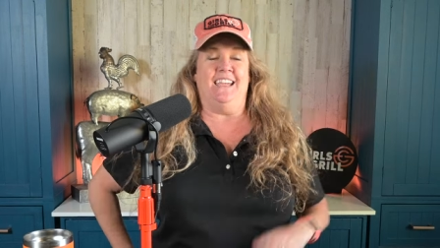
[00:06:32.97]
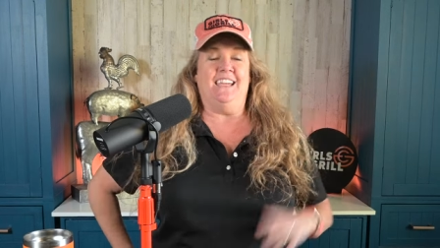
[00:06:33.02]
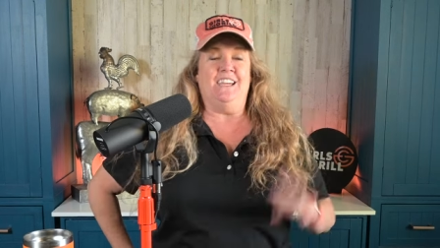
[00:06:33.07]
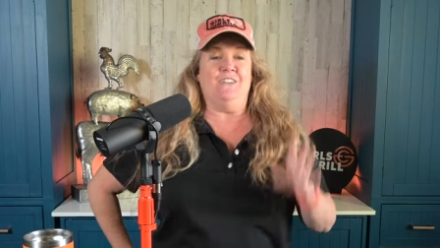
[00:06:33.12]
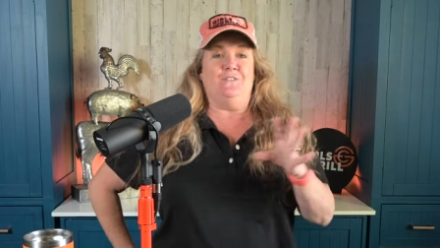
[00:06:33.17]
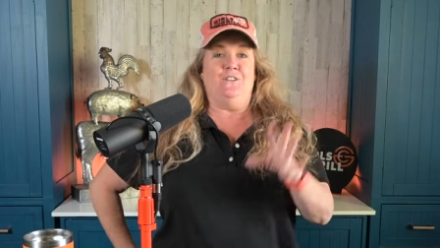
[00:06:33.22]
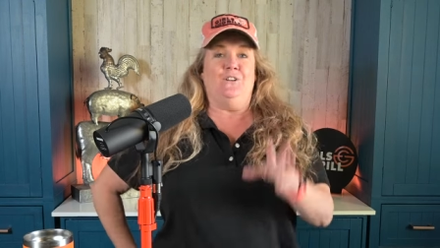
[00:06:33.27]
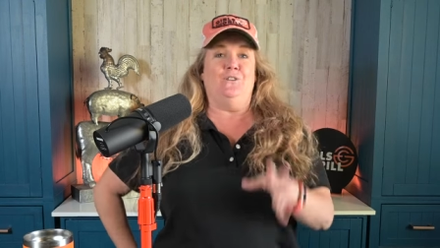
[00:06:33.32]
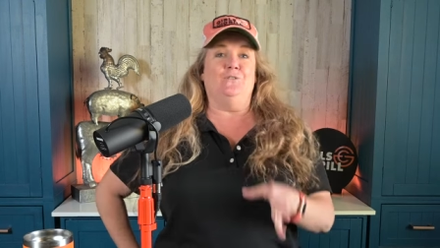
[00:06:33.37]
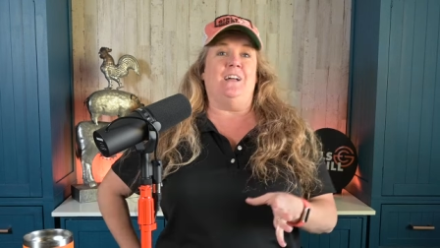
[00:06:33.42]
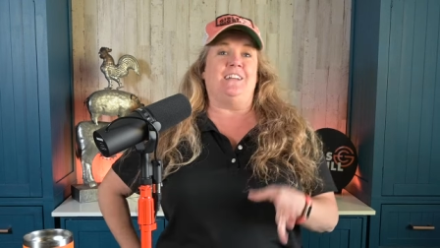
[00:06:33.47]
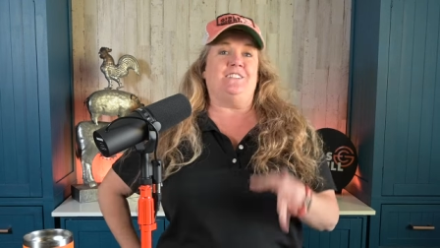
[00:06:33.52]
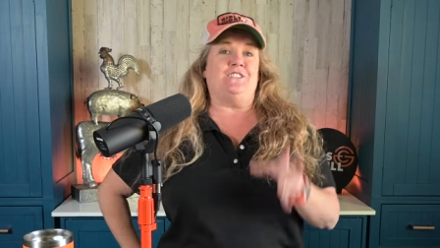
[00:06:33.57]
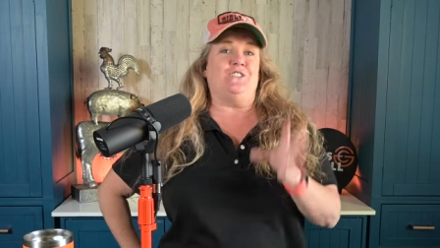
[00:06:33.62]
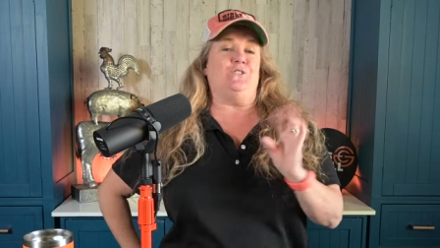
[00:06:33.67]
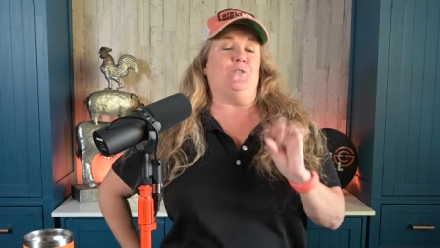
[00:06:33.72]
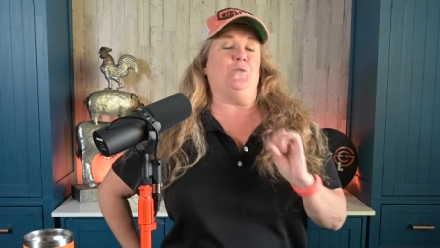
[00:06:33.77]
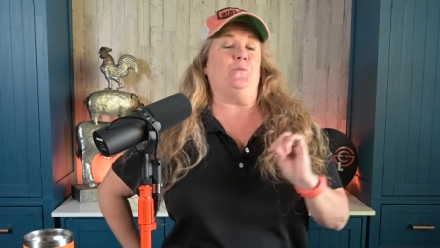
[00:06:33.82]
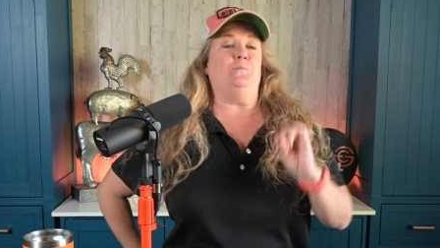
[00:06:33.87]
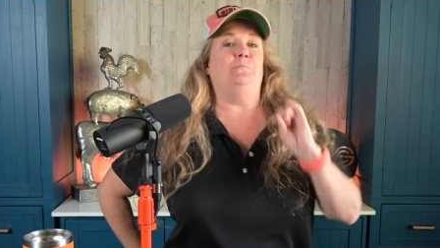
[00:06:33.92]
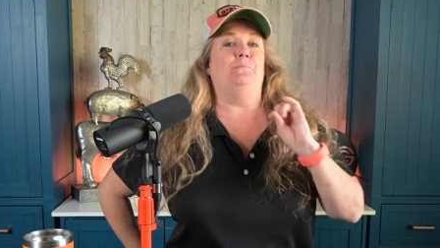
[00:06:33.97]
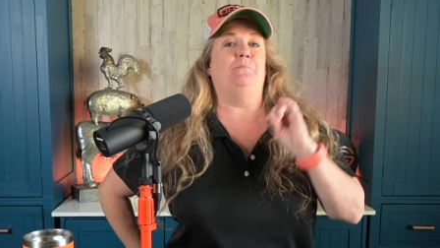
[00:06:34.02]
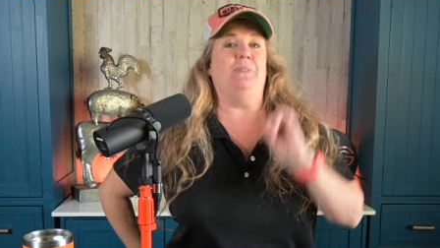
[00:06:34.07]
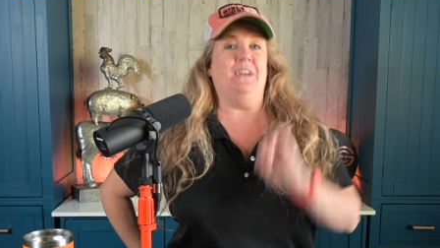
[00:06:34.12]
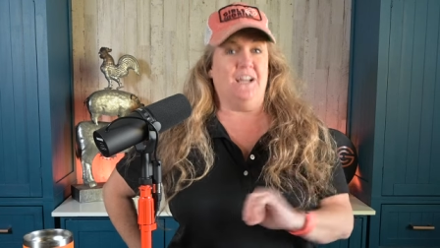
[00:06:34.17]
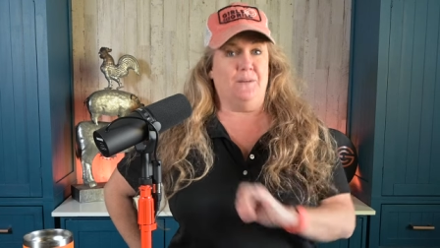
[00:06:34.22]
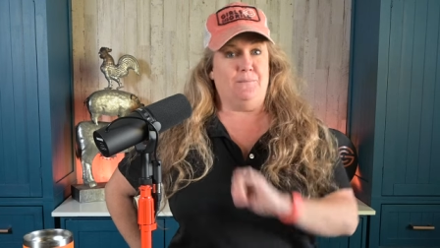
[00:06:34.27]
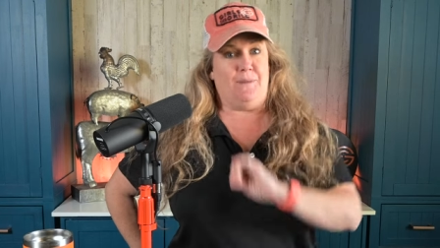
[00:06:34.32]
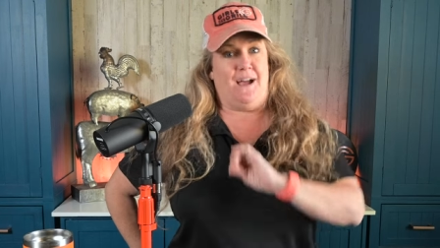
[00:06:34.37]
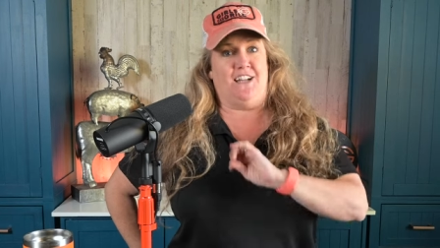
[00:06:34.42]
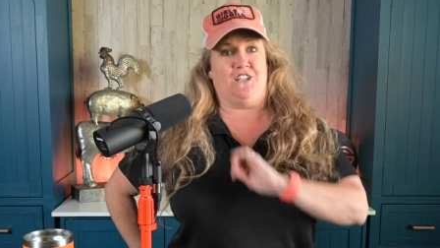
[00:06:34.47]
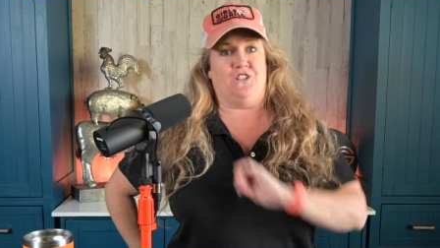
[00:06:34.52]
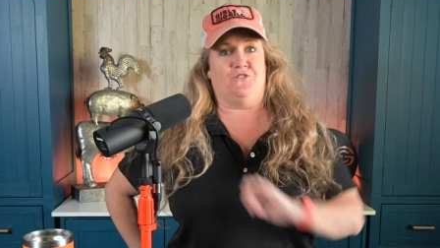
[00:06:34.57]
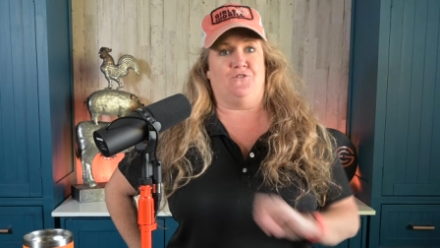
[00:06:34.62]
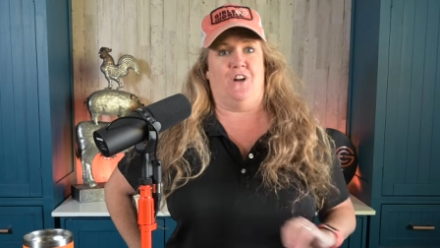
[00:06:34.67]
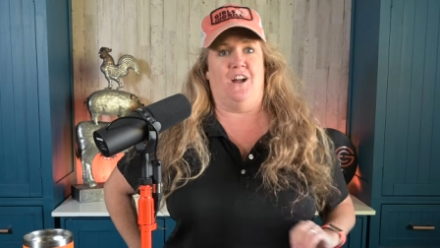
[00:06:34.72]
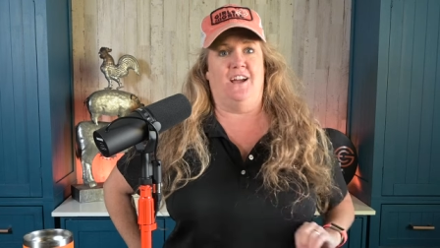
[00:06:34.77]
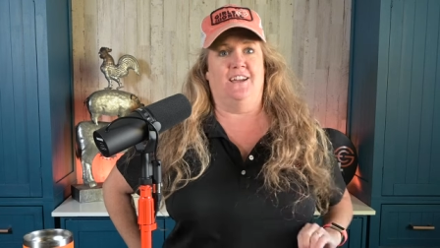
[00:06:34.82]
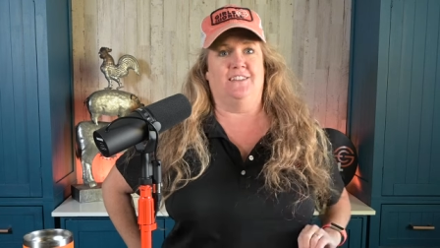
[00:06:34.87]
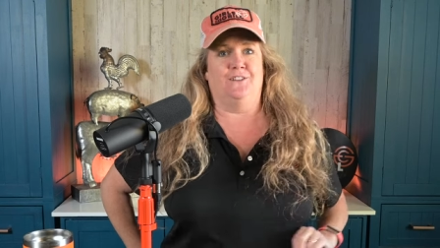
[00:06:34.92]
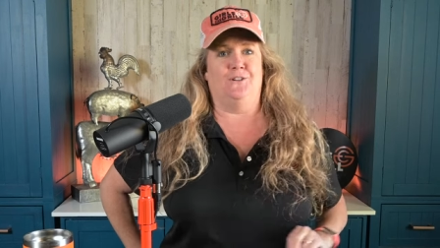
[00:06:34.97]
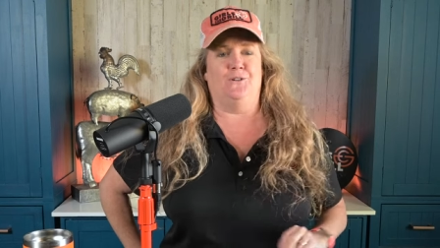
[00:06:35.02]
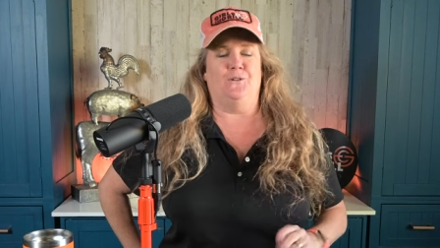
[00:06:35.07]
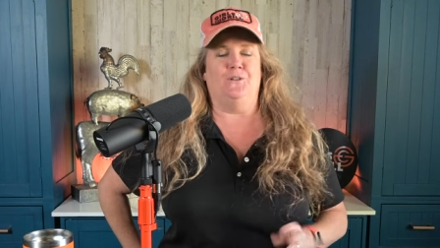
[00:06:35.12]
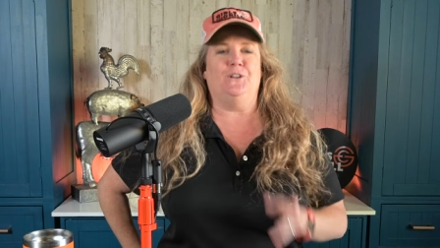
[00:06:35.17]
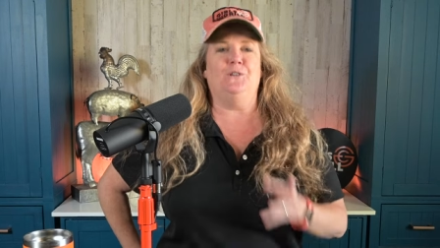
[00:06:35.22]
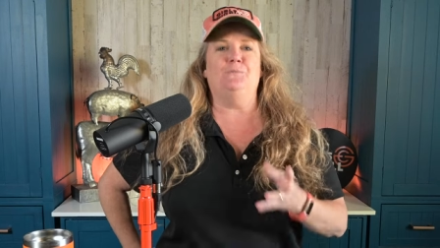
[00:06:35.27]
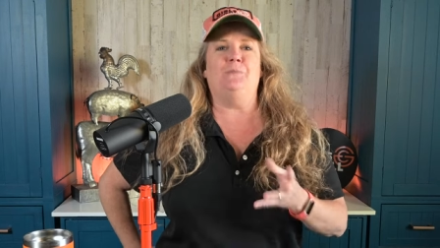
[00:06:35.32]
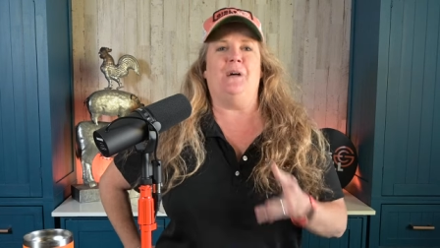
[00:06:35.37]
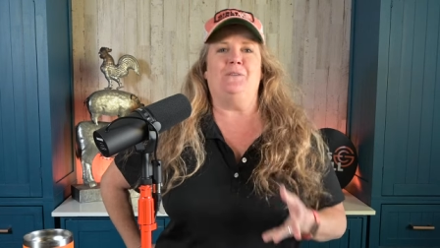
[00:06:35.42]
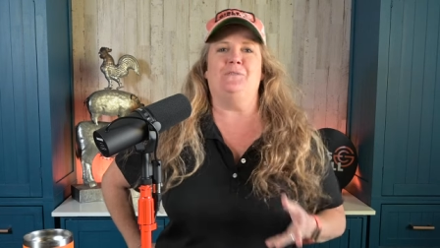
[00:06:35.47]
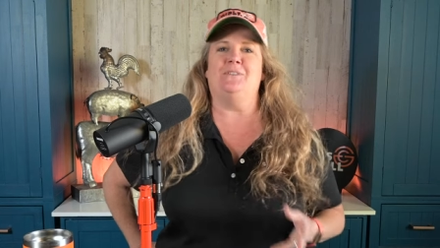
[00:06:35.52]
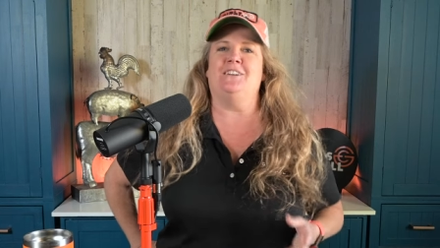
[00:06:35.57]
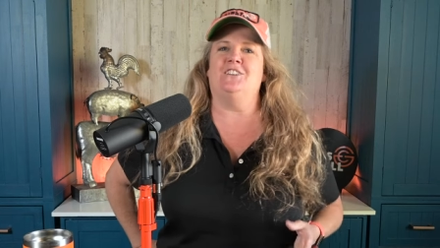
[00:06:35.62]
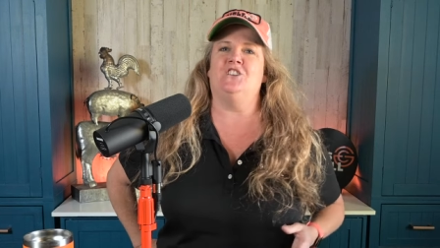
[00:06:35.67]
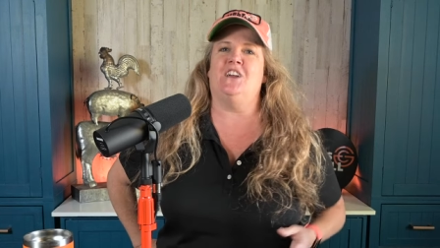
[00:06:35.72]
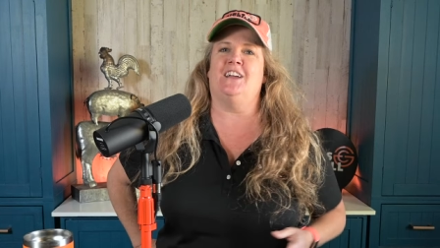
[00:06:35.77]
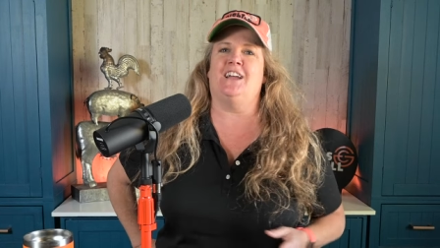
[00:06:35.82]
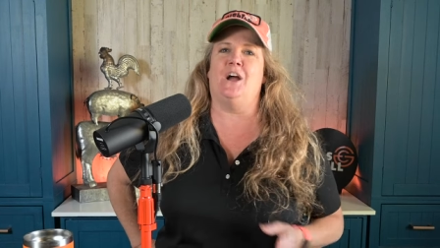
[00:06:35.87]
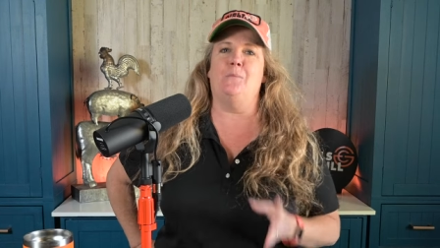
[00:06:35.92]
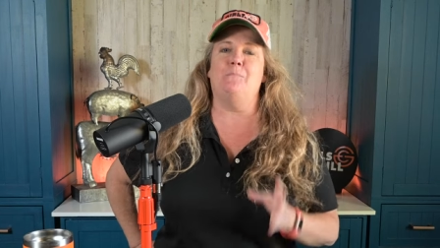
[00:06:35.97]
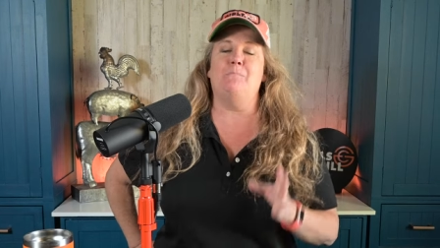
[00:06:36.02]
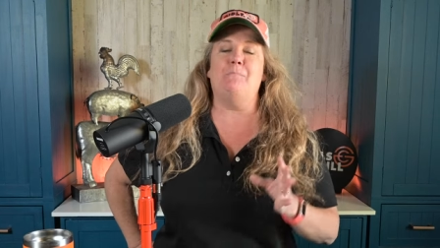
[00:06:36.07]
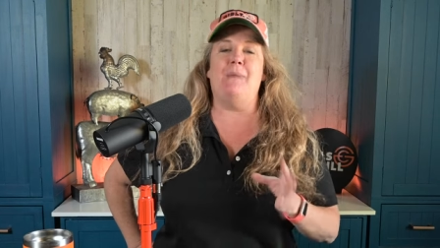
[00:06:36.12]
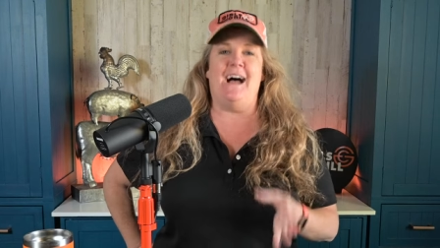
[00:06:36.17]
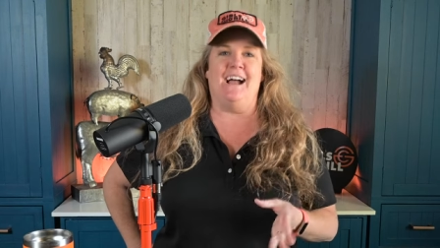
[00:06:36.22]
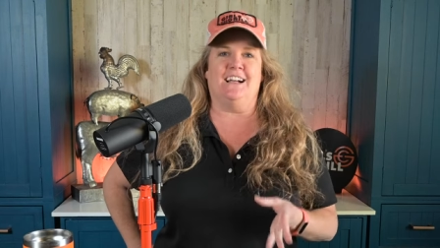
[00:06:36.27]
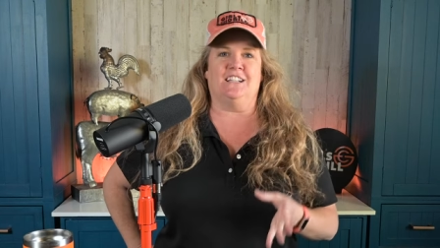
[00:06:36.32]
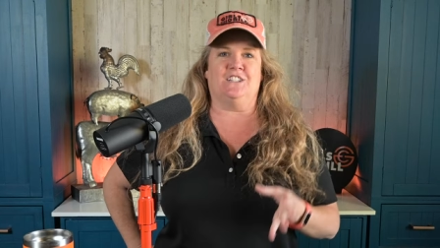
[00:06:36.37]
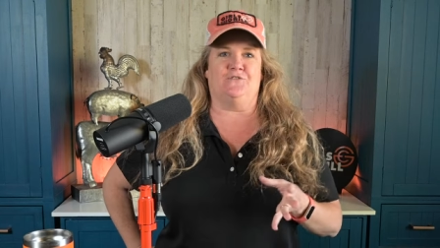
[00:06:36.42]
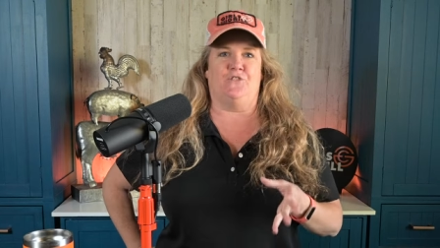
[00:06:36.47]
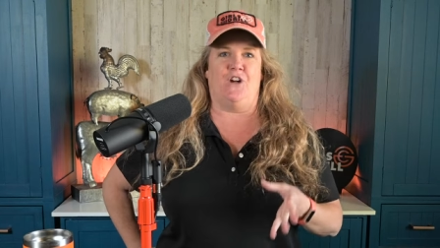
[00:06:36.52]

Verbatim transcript: If you like to do big batch frying though, you might wanna check check out Mack's